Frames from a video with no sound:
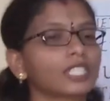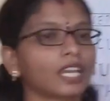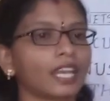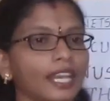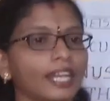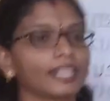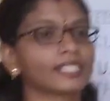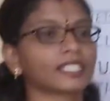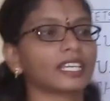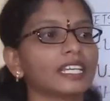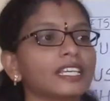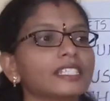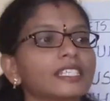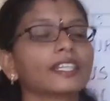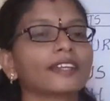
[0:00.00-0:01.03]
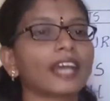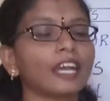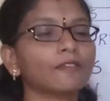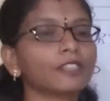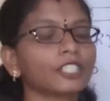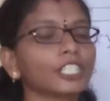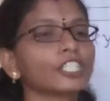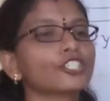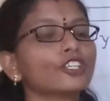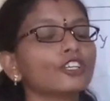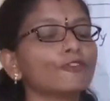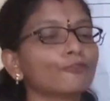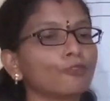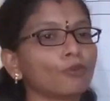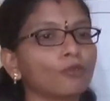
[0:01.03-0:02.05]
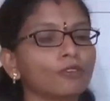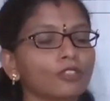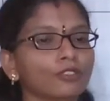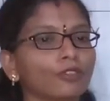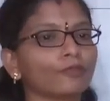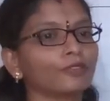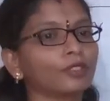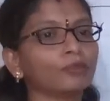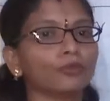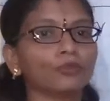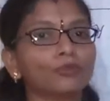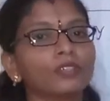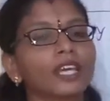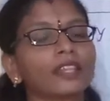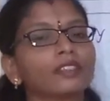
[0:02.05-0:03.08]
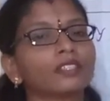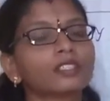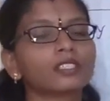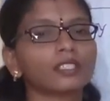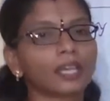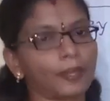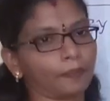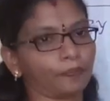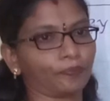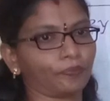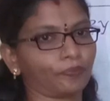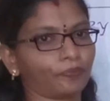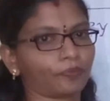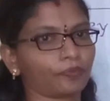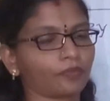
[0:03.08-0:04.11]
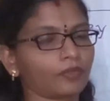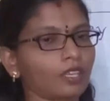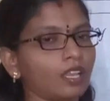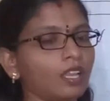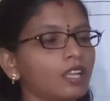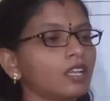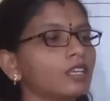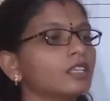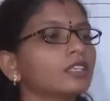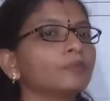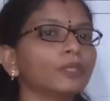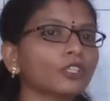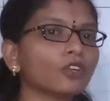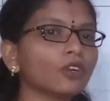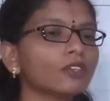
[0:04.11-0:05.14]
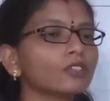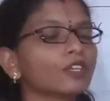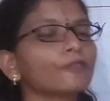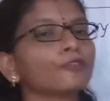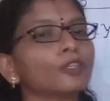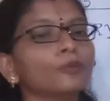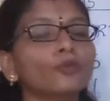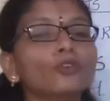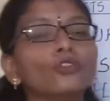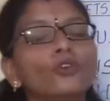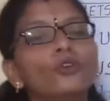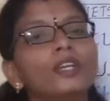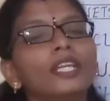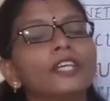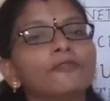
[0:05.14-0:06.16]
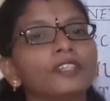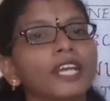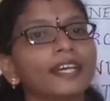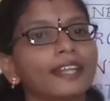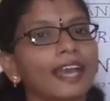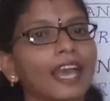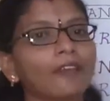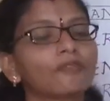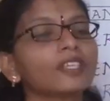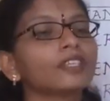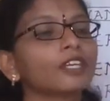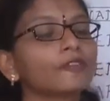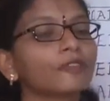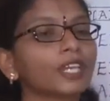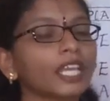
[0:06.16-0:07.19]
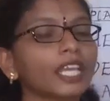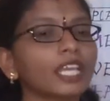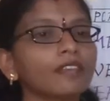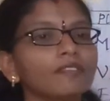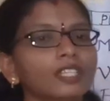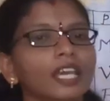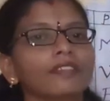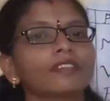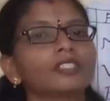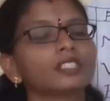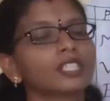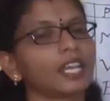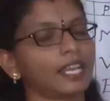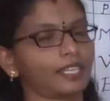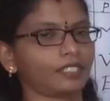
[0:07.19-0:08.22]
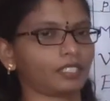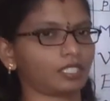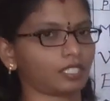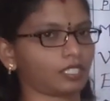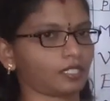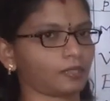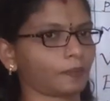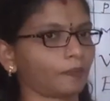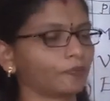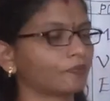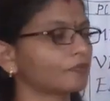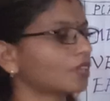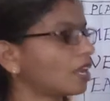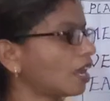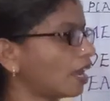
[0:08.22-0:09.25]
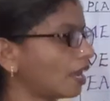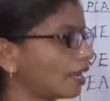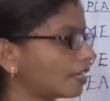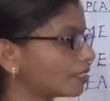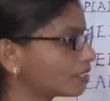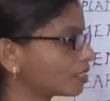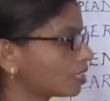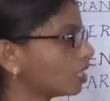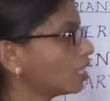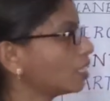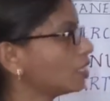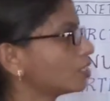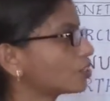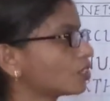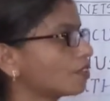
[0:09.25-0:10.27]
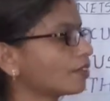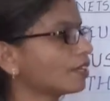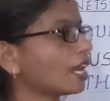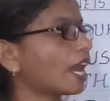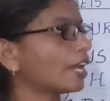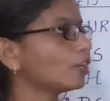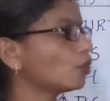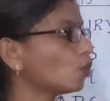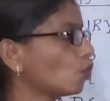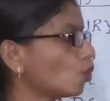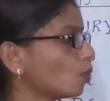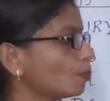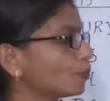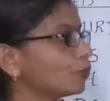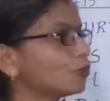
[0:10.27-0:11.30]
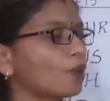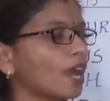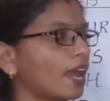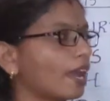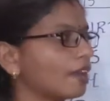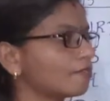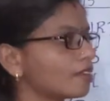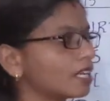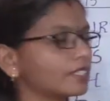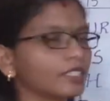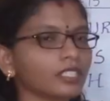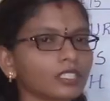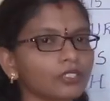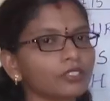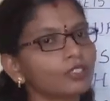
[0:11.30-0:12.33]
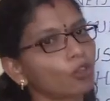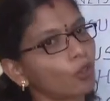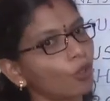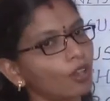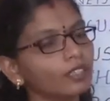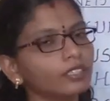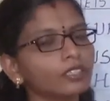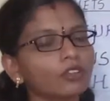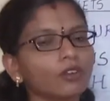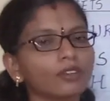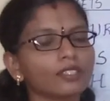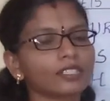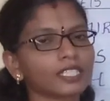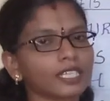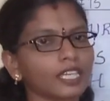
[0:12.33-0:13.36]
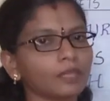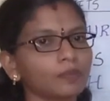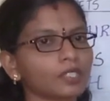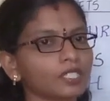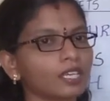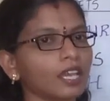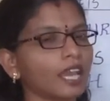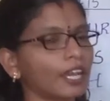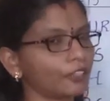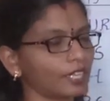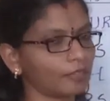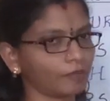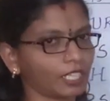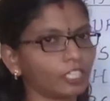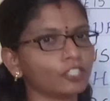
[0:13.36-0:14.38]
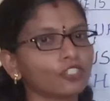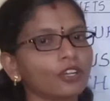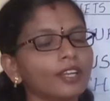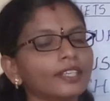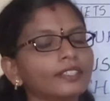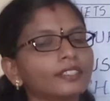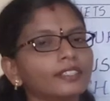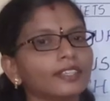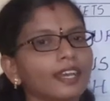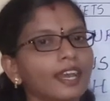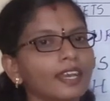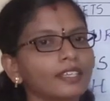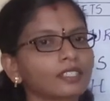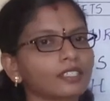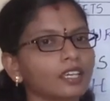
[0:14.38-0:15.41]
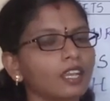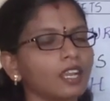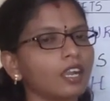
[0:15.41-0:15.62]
tides is the gravitational force of the moon and the sun. Because of the moon only, we are having the waves and the tides. And children, I hope you have understood all the concepts and have enjoyed the class.